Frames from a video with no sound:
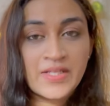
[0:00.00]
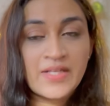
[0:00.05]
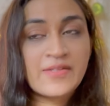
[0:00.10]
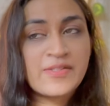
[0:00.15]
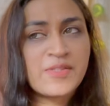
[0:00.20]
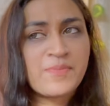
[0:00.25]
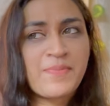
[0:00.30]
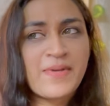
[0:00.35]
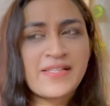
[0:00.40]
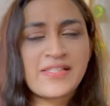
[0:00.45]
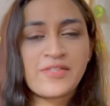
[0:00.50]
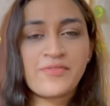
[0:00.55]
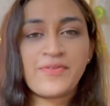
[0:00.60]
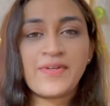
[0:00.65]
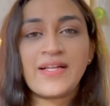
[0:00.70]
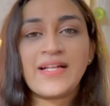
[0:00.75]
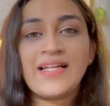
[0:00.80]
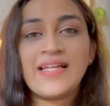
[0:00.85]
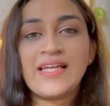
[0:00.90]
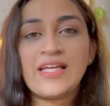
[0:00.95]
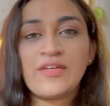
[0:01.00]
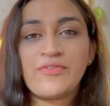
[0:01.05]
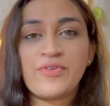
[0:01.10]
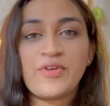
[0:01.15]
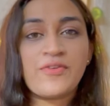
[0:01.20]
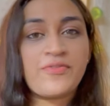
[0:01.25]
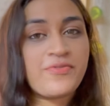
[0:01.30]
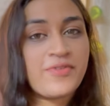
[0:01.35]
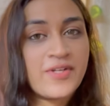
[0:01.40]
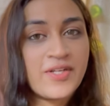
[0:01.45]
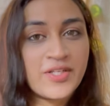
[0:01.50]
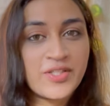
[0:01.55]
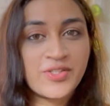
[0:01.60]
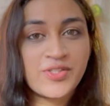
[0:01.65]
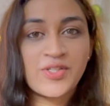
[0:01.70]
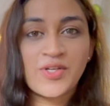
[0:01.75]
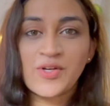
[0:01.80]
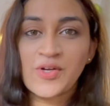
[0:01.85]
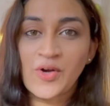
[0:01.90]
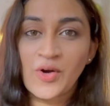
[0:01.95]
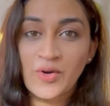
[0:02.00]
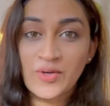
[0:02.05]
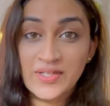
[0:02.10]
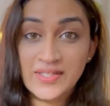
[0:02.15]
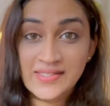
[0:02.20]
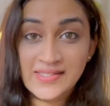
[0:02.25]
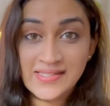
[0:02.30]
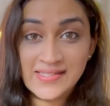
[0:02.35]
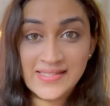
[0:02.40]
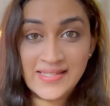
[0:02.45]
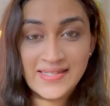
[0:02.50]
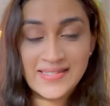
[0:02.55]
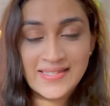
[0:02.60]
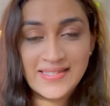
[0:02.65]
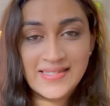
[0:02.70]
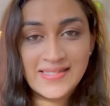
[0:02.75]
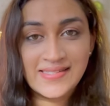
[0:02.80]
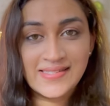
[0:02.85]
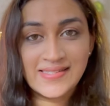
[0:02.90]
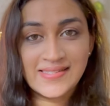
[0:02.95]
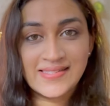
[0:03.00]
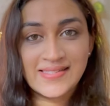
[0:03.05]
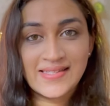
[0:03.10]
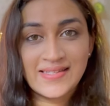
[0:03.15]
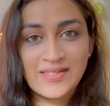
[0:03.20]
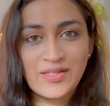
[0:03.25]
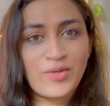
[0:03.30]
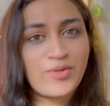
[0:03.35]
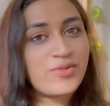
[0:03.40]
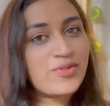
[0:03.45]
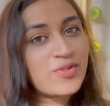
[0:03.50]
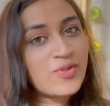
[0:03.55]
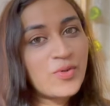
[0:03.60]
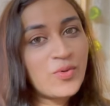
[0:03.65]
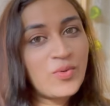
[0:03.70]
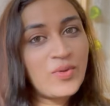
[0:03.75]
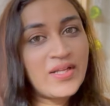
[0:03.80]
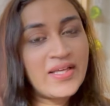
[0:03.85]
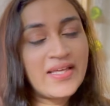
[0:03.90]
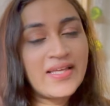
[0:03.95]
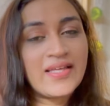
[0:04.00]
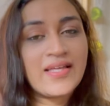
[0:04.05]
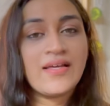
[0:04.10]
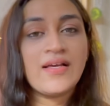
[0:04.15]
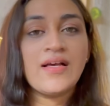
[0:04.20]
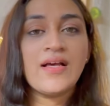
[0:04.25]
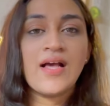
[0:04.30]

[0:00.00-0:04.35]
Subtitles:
specifically if you've finished your college studies, your schooling,